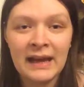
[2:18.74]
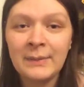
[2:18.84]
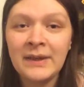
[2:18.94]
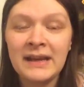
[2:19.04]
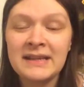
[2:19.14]

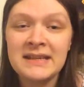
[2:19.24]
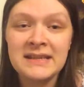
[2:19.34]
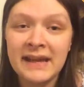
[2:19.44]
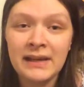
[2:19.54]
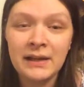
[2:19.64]
Hamlet is a
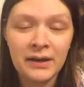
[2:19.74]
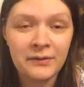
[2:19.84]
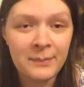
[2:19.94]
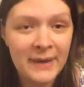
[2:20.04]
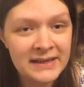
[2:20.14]
tale
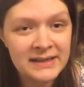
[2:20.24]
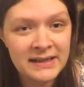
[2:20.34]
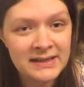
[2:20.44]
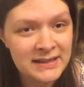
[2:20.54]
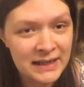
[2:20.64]
of
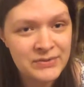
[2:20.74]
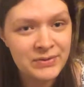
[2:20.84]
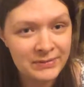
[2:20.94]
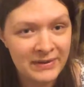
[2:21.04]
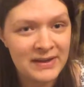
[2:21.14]
madness
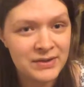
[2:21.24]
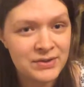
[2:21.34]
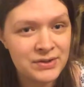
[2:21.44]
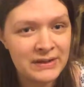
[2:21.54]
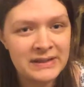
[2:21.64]
and
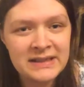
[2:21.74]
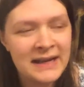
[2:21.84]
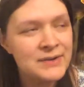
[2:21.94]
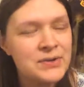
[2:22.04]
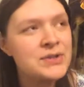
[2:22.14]
revenge, and
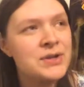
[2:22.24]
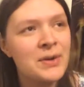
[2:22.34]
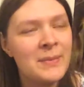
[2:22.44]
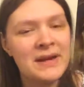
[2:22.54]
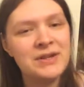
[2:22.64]
Andrew
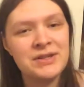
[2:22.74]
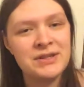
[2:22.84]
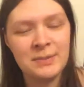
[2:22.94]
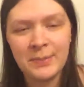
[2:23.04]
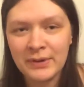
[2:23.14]
Scott
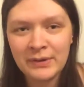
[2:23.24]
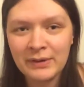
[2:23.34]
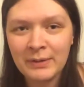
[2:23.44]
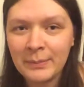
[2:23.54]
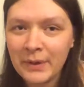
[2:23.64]
manages to
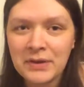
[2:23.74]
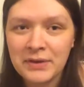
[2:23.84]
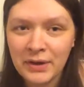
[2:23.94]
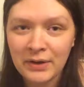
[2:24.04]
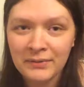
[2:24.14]
pull
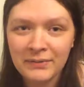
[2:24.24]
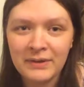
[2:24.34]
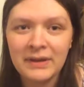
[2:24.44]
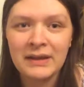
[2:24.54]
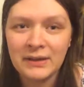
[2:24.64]
both off
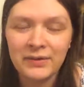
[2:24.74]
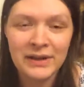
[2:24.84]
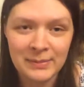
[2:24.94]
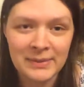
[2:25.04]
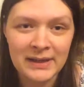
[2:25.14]

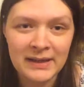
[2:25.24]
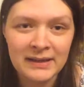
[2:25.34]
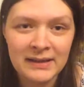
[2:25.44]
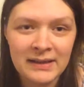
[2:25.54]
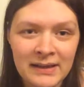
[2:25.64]
incredibly.
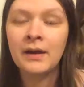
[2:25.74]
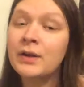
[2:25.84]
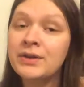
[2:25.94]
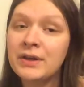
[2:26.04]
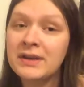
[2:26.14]

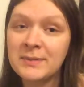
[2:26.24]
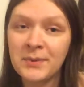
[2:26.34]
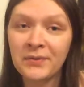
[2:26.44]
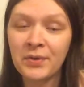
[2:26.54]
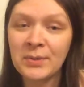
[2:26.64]
Also, this
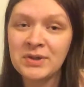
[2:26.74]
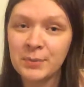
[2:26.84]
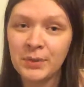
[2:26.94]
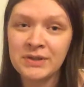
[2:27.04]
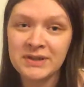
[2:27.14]

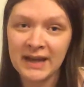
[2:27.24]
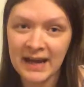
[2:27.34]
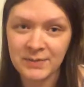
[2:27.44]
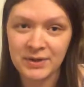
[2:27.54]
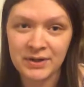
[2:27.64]
performance was
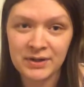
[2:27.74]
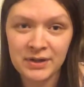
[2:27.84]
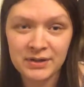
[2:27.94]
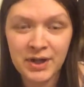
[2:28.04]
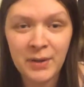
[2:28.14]

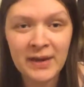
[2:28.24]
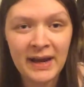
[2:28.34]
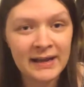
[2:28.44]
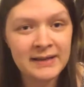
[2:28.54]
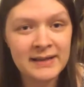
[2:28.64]
captioned, so we
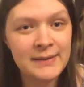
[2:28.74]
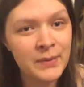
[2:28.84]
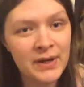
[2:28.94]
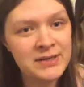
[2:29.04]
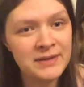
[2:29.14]
had the
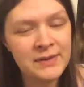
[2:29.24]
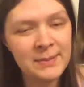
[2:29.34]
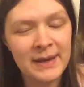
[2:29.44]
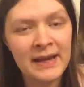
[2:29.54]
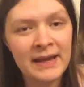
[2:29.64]
words of
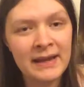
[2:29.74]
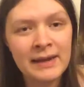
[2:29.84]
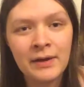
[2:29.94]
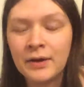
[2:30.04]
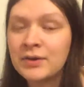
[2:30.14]
the play
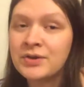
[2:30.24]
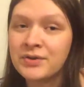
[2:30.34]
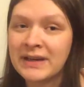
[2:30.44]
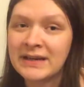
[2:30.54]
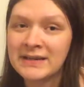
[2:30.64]
on
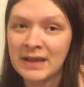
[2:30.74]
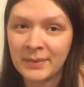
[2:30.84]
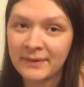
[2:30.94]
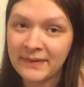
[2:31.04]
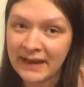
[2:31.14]
screens
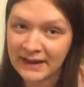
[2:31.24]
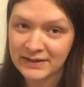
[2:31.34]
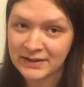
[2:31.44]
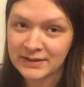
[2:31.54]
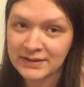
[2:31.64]
above the
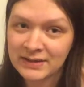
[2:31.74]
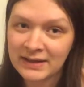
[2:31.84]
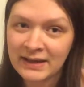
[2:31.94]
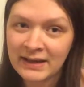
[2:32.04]
actors.